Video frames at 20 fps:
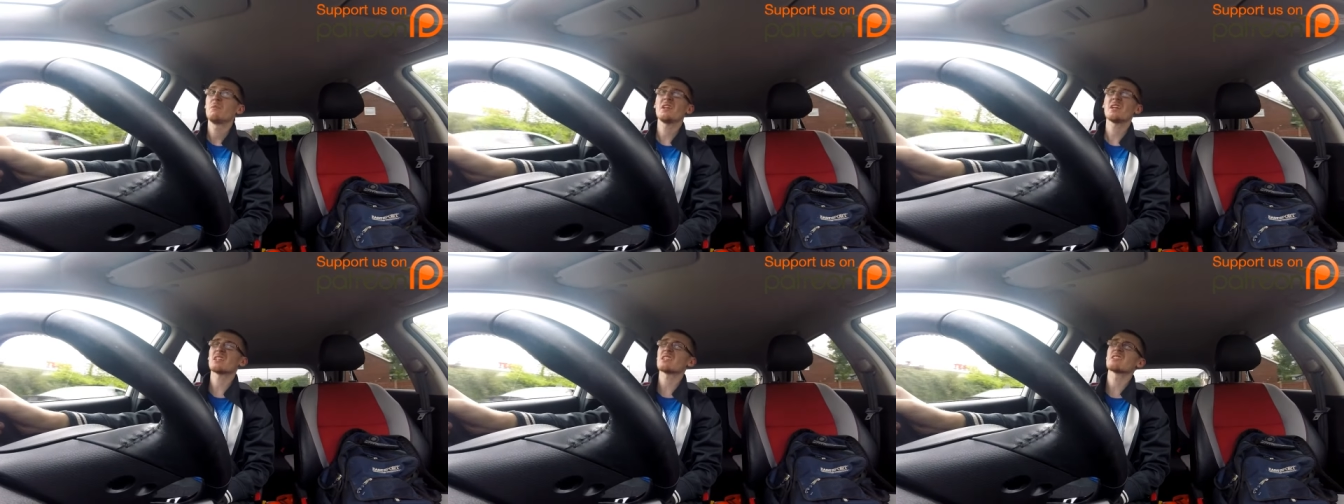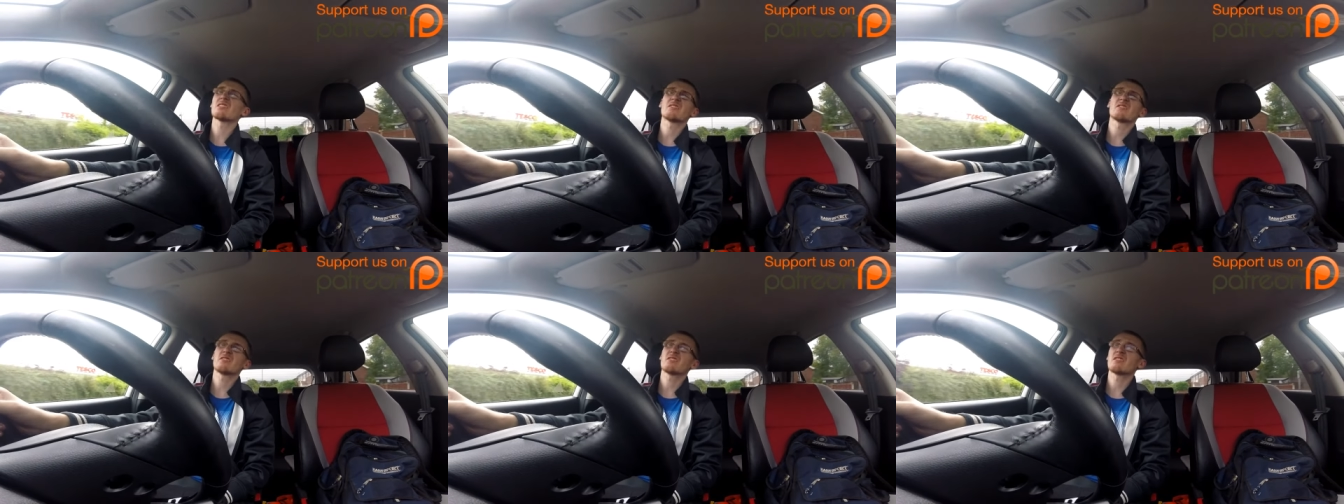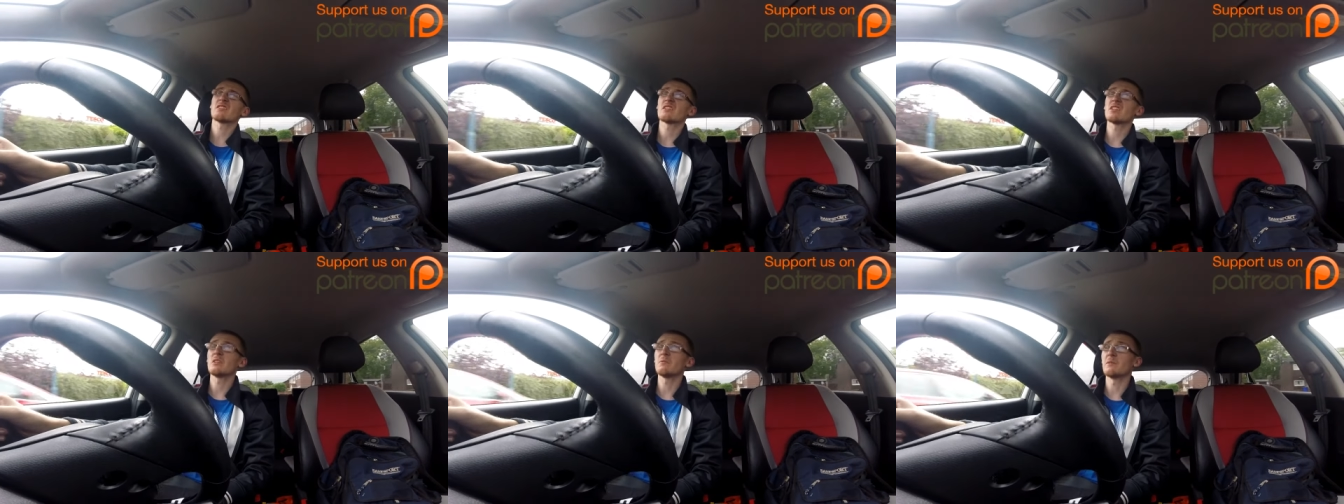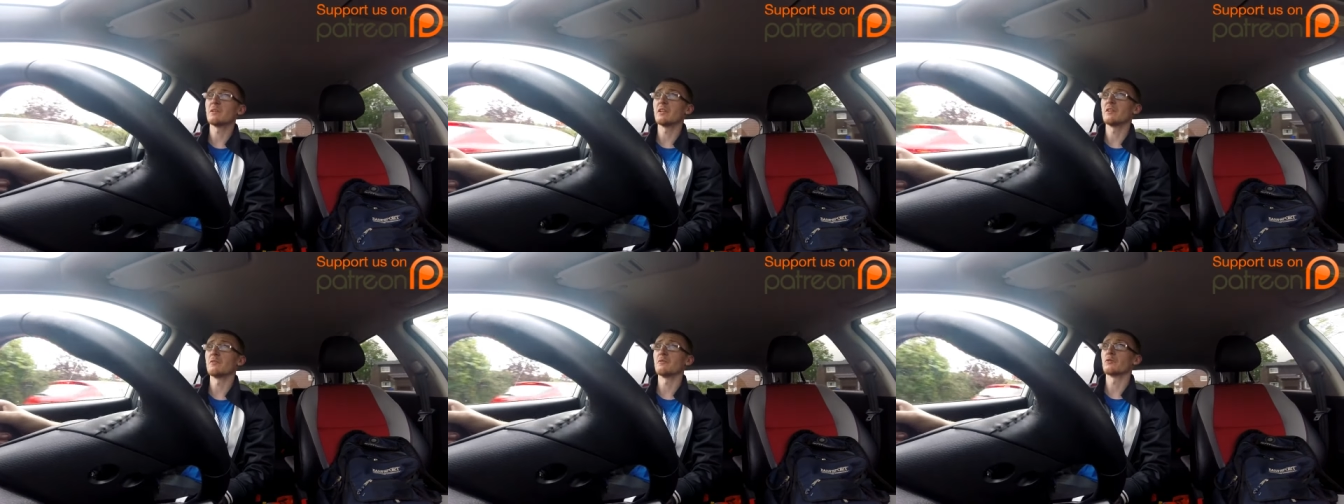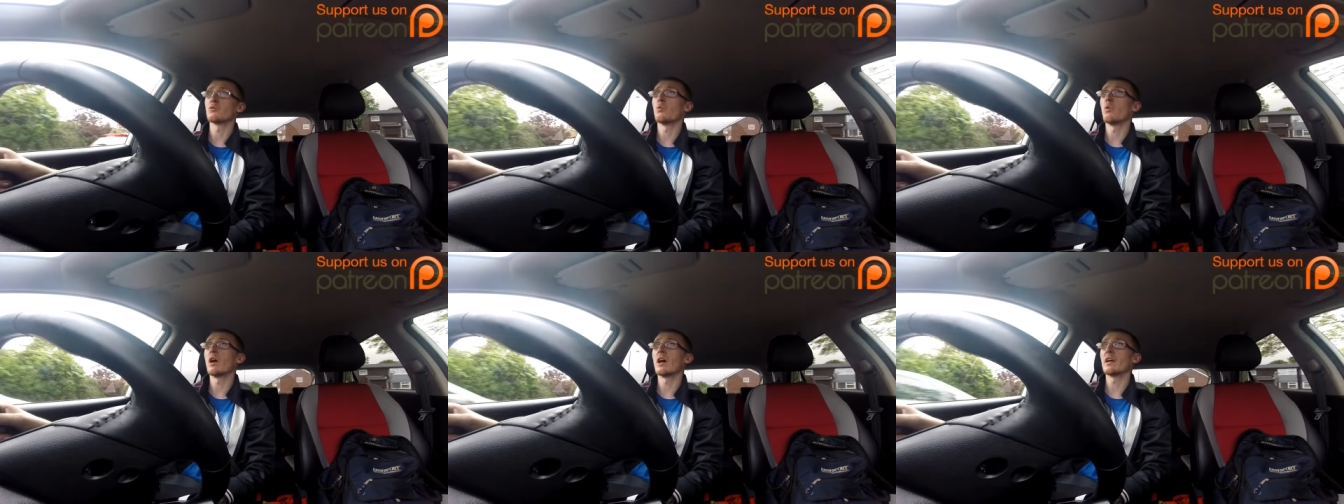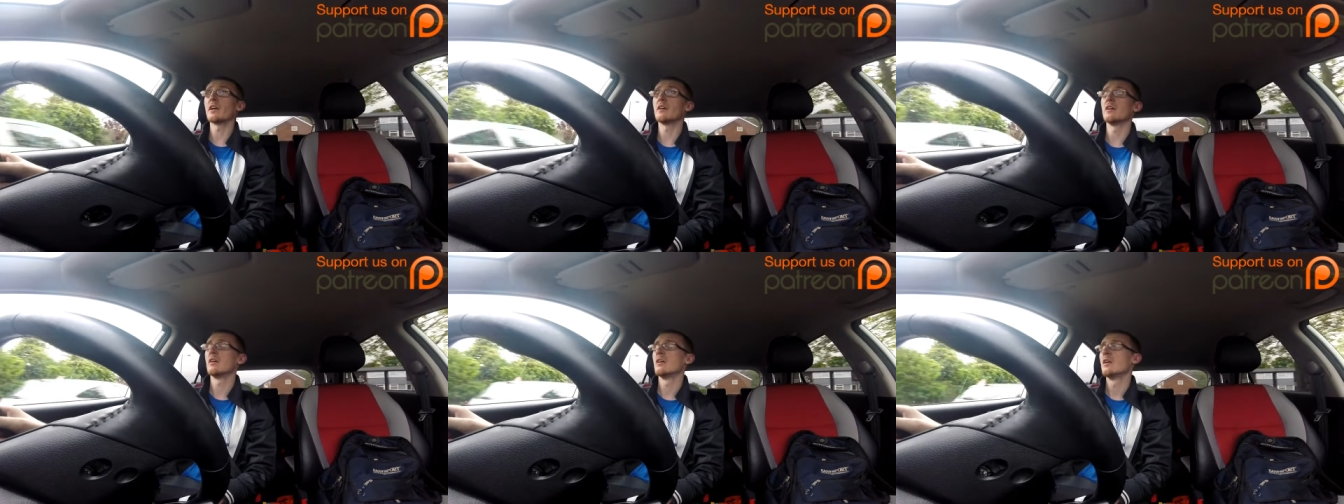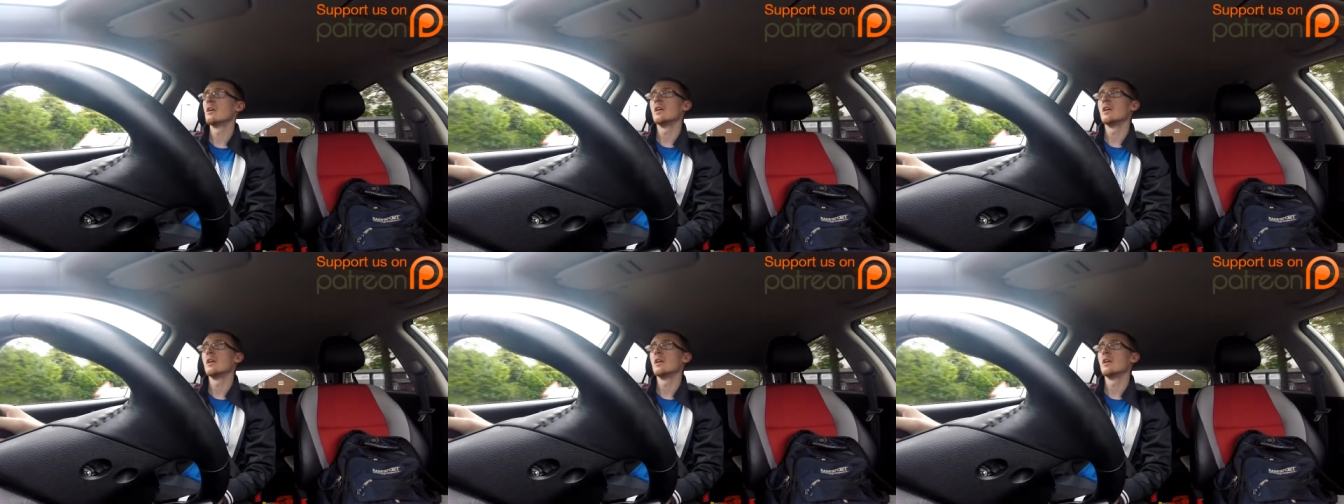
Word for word: that's just going to be a loose wire.